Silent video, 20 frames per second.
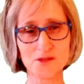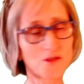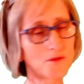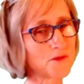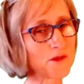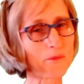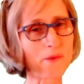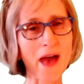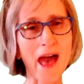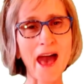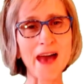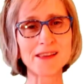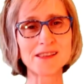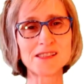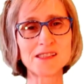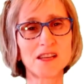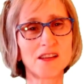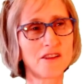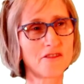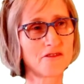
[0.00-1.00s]
from the
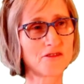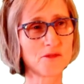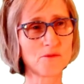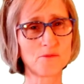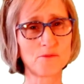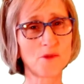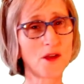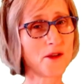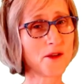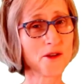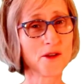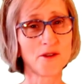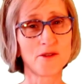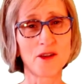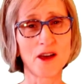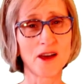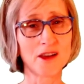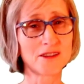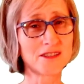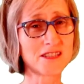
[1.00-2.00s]
past, from
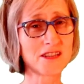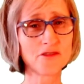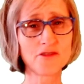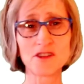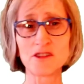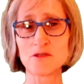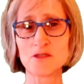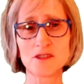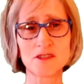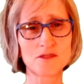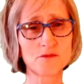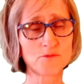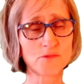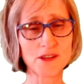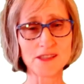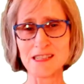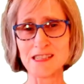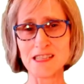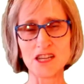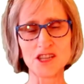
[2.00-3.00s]
uh, different
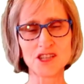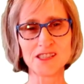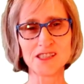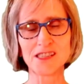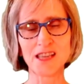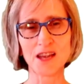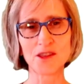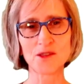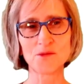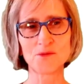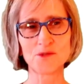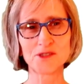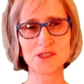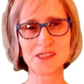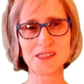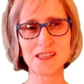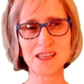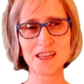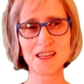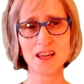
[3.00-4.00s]
presentations that you will
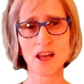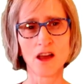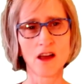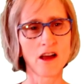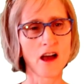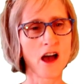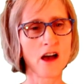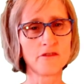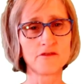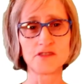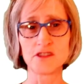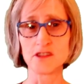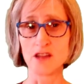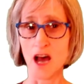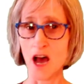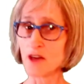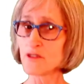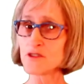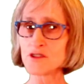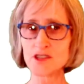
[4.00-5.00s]
see of
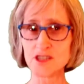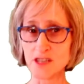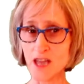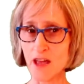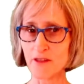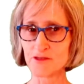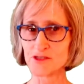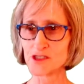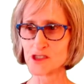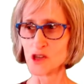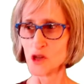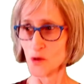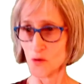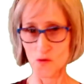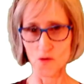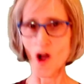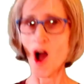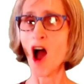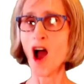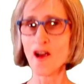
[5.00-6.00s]
other chefs
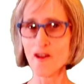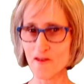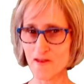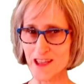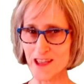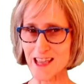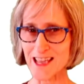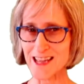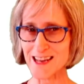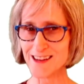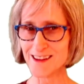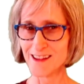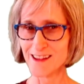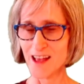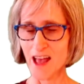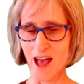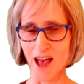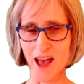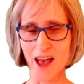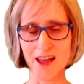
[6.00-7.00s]
who are vegan,
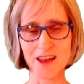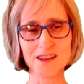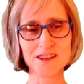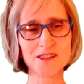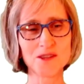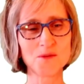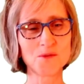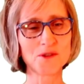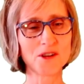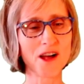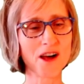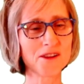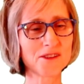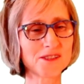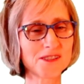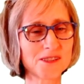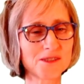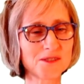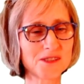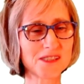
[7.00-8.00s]
and you will
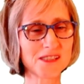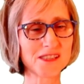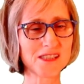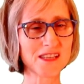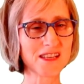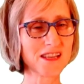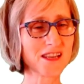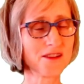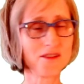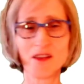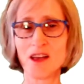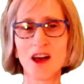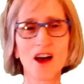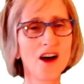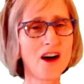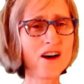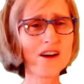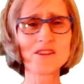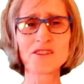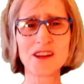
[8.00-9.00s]
also see
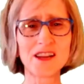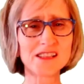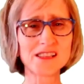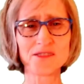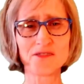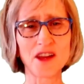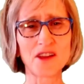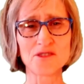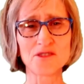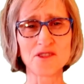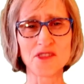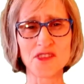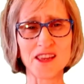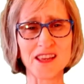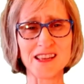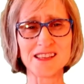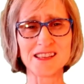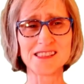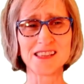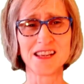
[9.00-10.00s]
all kinds of other
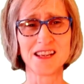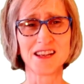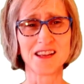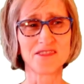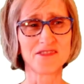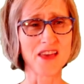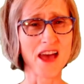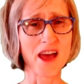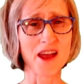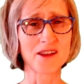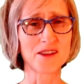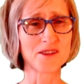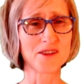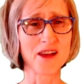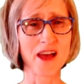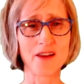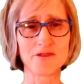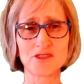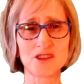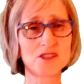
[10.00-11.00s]
things that
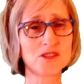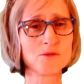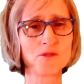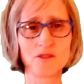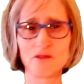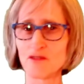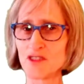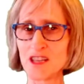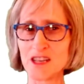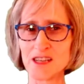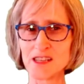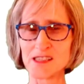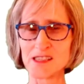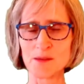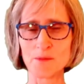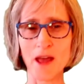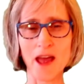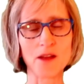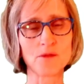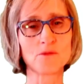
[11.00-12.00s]
have to do with
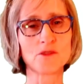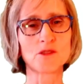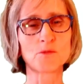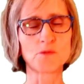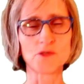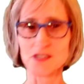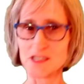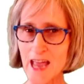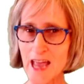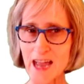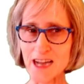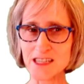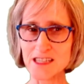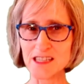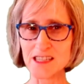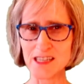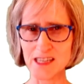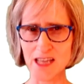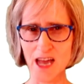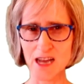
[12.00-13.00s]
veganism and with protecting
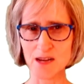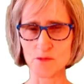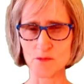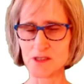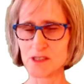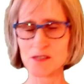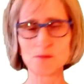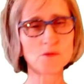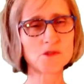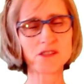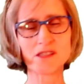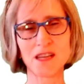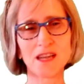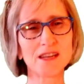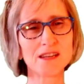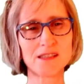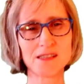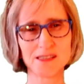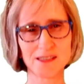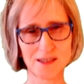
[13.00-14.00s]
the animals, the most
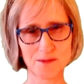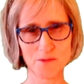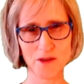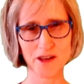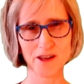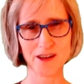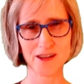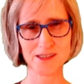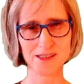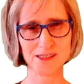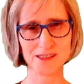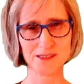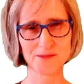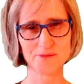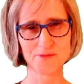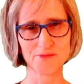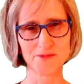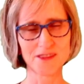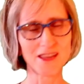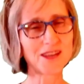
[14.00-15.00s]
innocent among us.
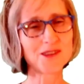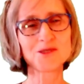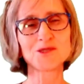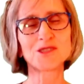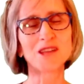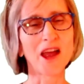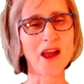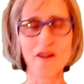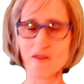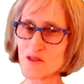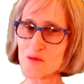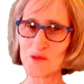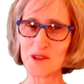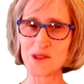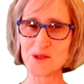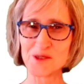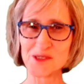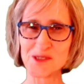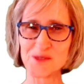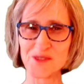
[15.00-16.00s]
Thank you to everybody
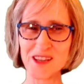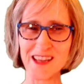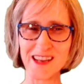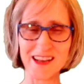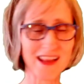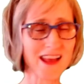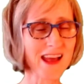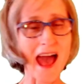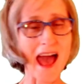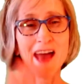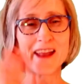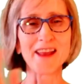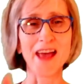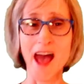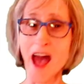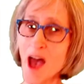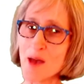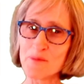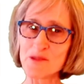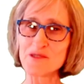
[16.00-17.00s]
who is vegan, and
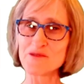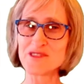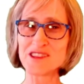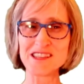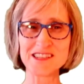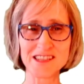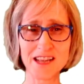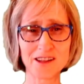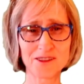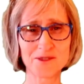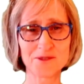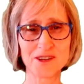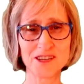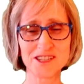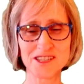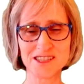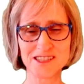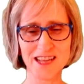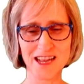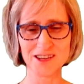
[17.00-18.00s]
happy Vegan
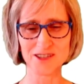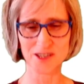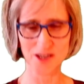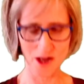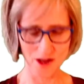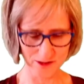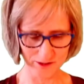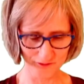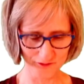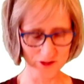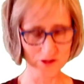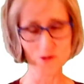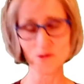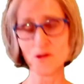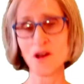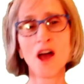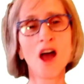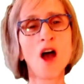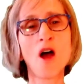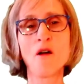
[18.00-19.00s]
Declaration Day to all of you
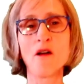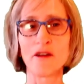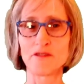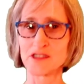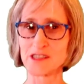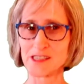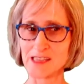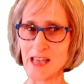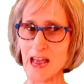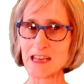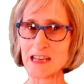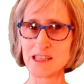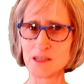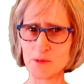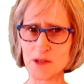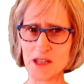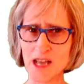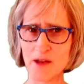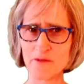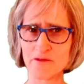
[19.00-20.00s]
who have decided to
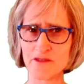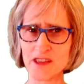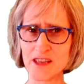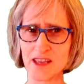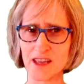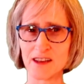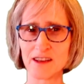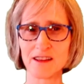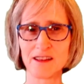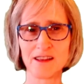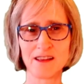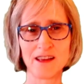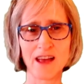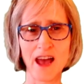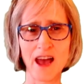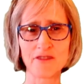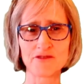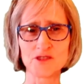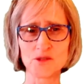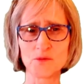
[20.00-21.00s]
become vegan
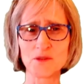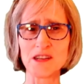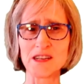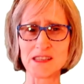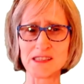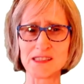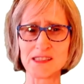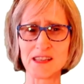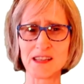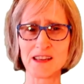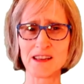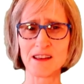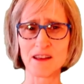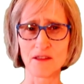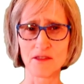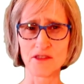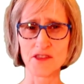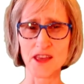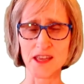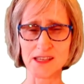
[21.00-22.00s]
after witnessing
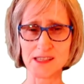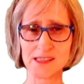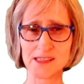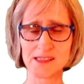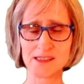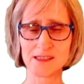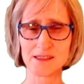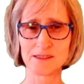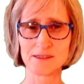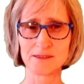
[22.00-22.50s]
this.